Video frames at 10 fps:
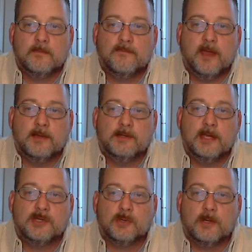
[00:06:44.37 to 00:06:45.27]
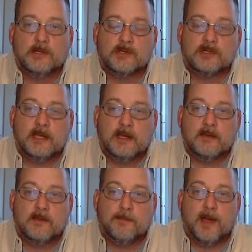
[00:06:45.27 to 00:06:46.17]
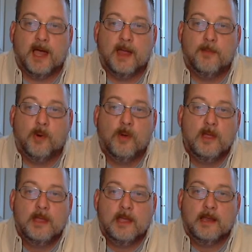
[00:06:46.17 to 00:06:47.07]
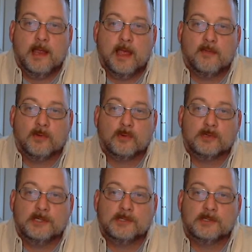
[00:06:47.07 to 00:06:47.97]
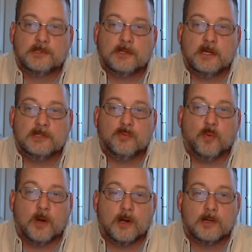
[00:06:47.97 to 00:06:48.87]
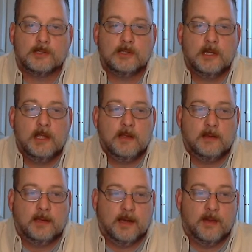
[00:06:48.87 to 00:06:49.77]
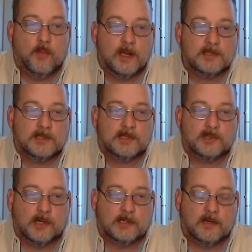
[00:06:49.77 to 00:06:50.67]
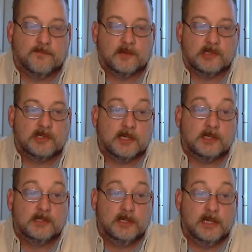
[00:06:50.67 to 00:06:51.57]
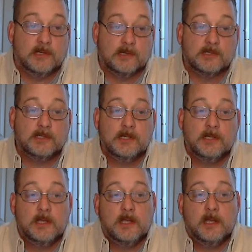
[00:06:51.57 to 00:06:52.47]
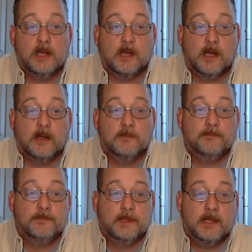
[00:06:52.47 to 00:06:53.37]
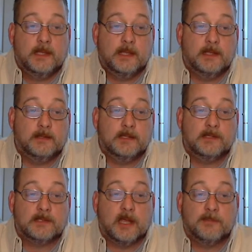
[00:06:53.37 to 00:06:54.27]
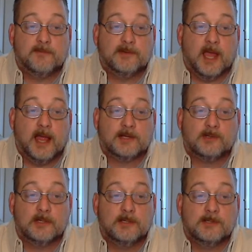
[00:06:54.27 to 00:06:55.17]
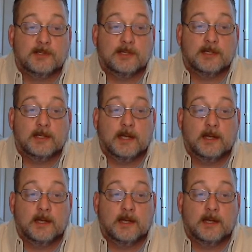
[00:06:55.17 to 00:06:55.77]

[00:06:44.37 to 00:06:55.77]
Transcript: foundational understanding of the Bible and how the Lord Jesus Christ works. And I was instructed for 6 years in these type of doctrines and